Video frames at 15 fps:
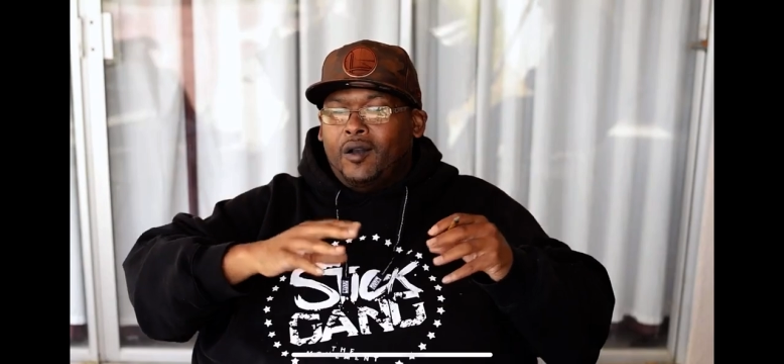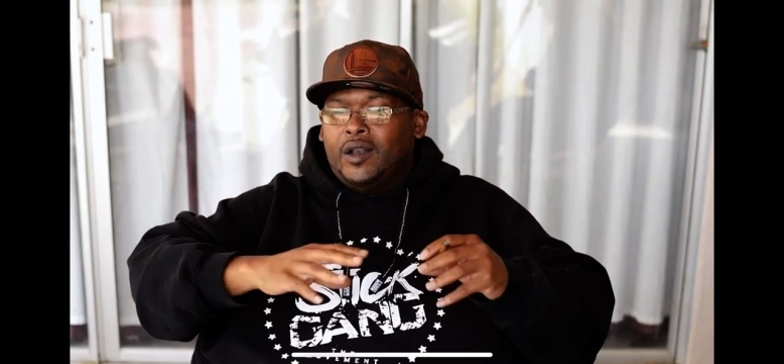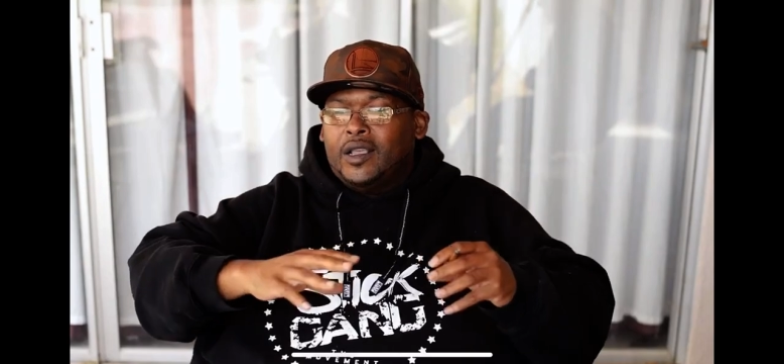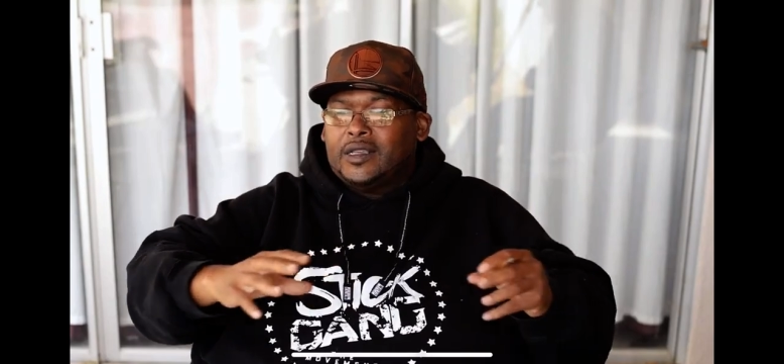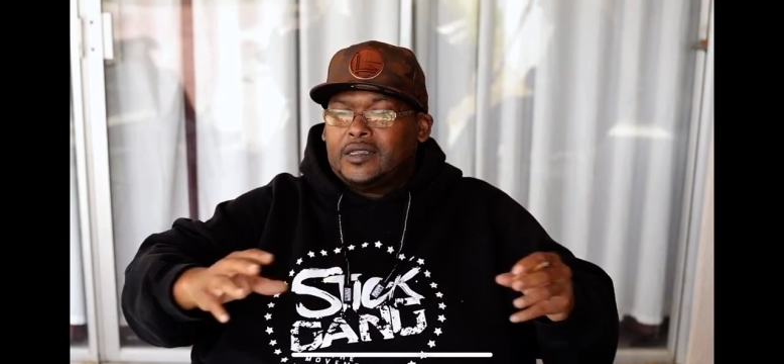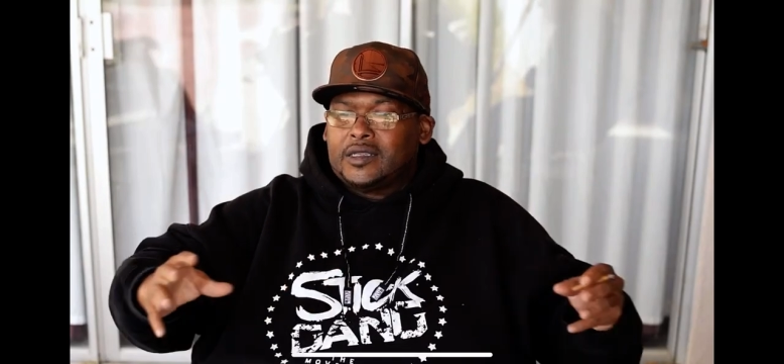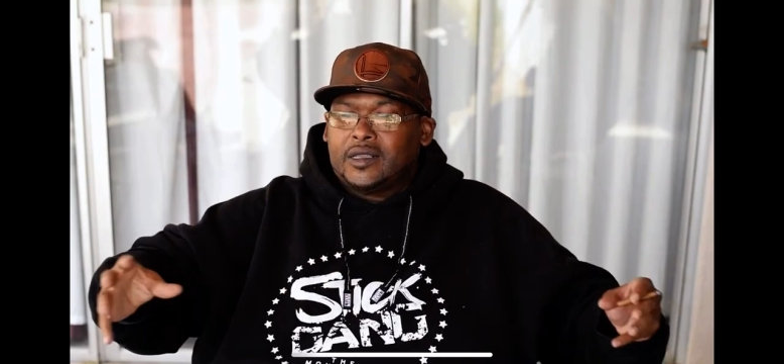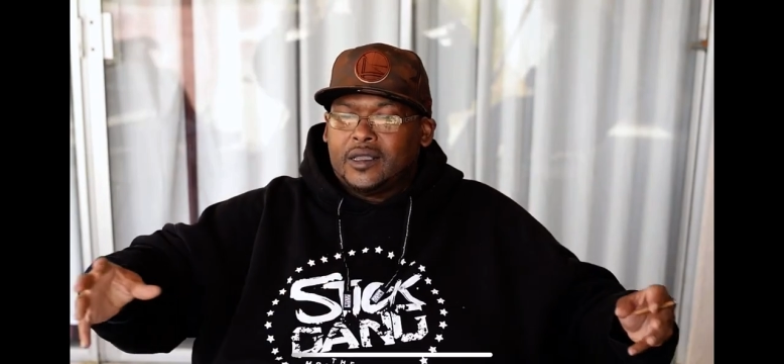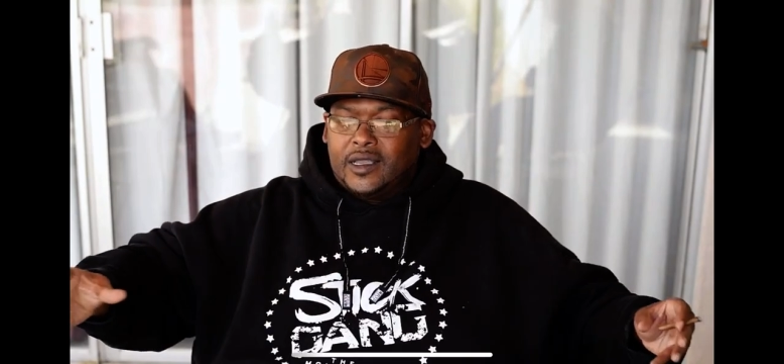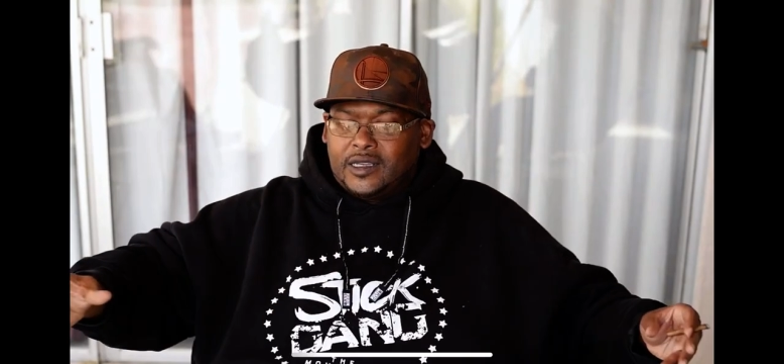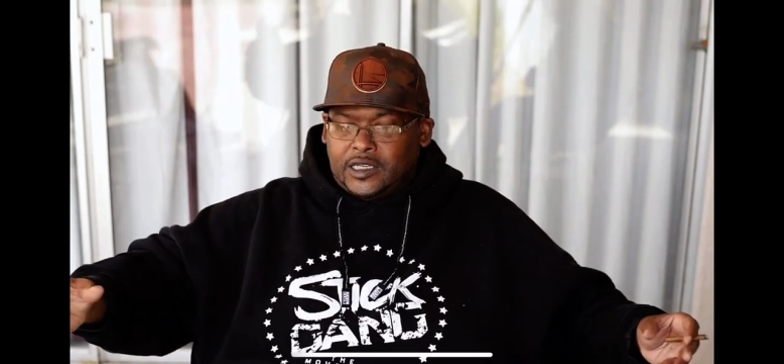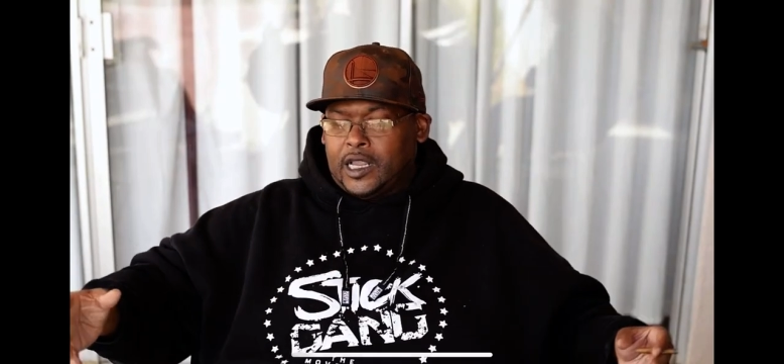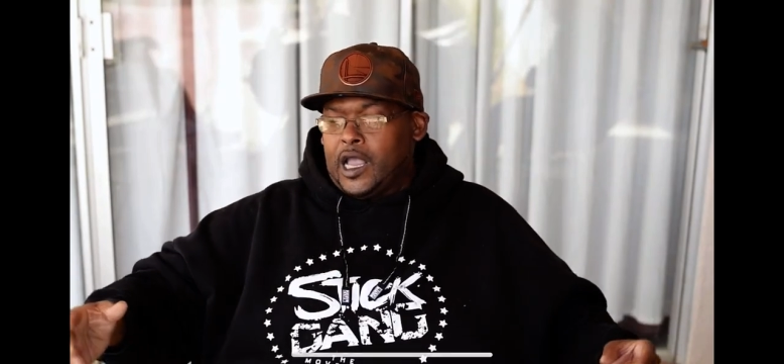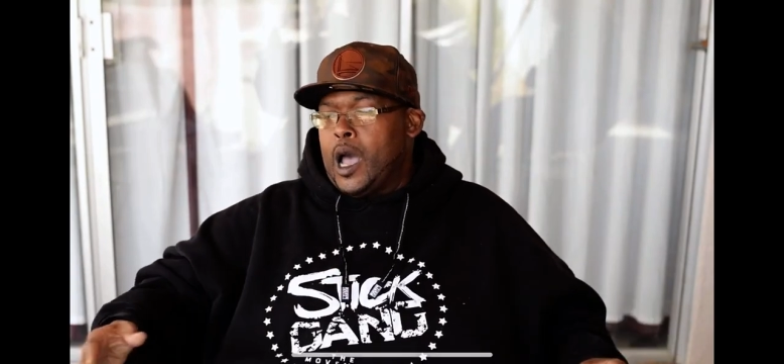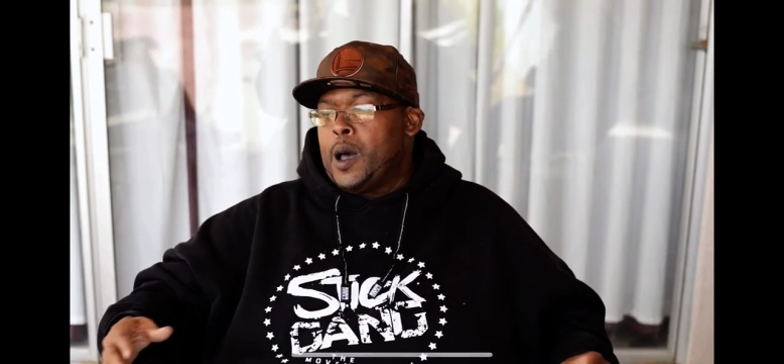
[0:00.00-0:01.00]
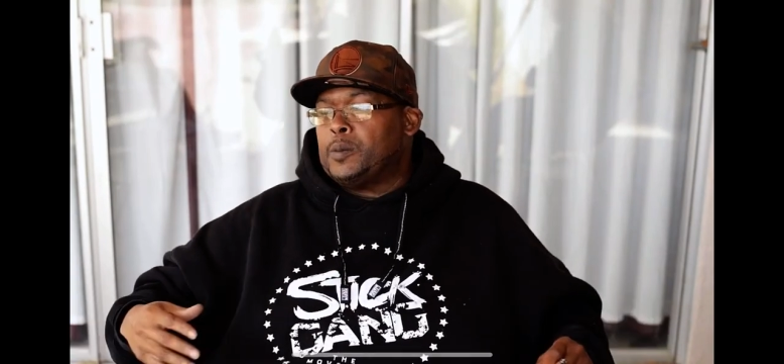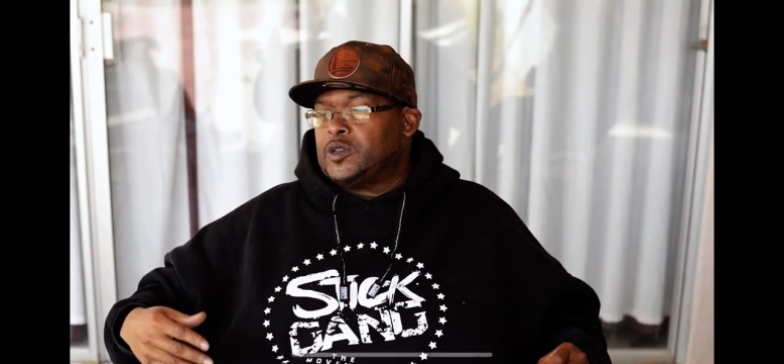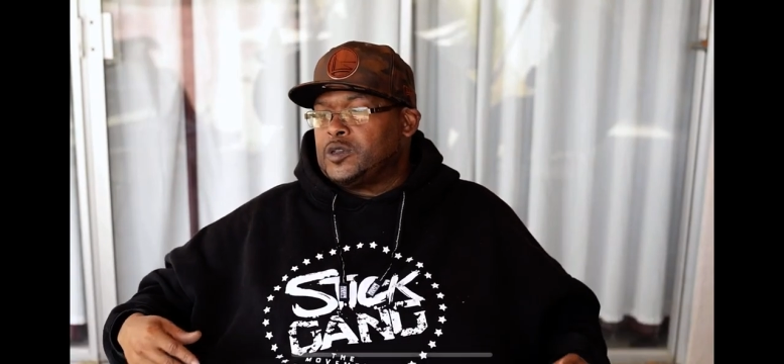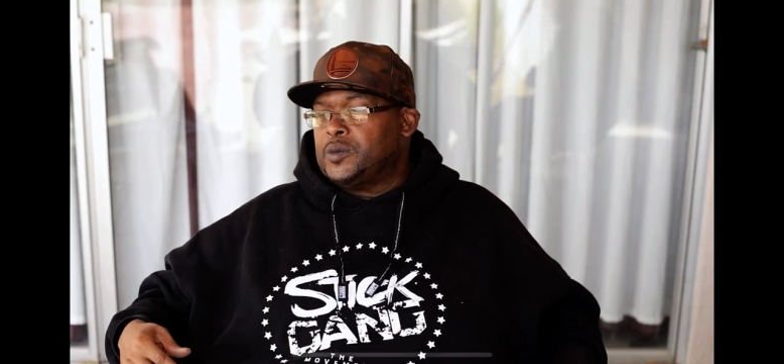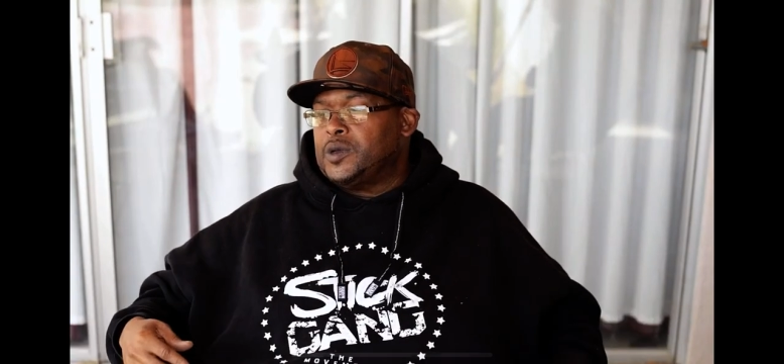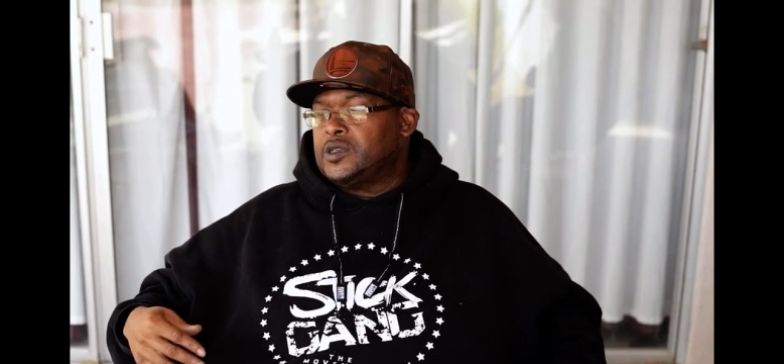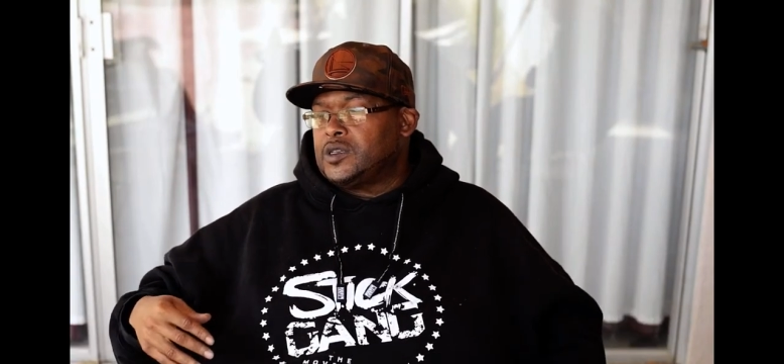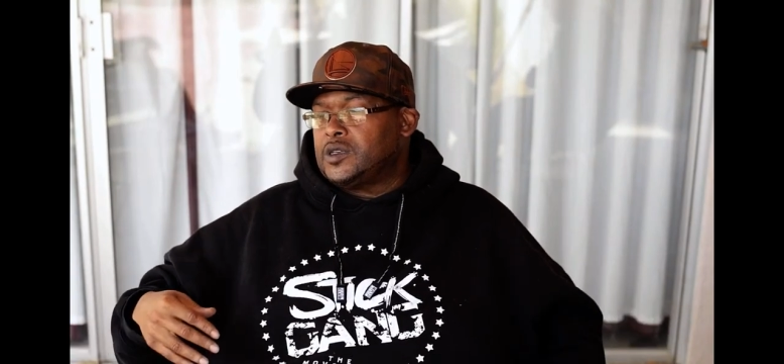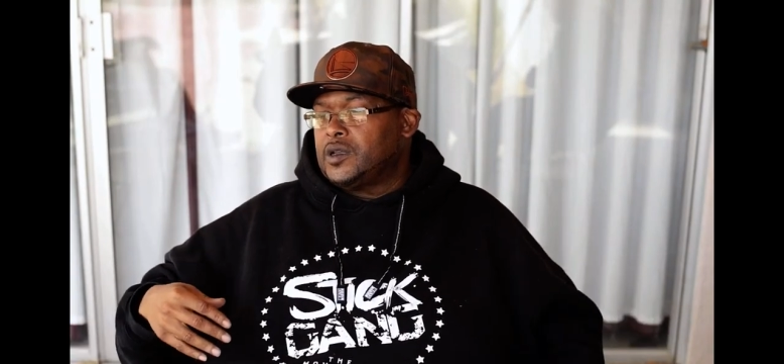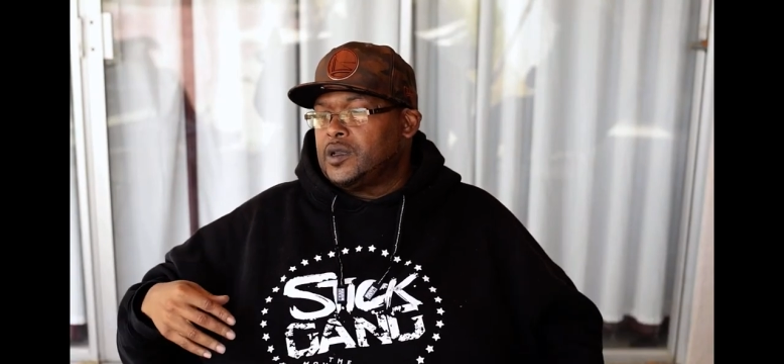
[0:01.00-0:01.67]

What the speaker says: this is accomplishments.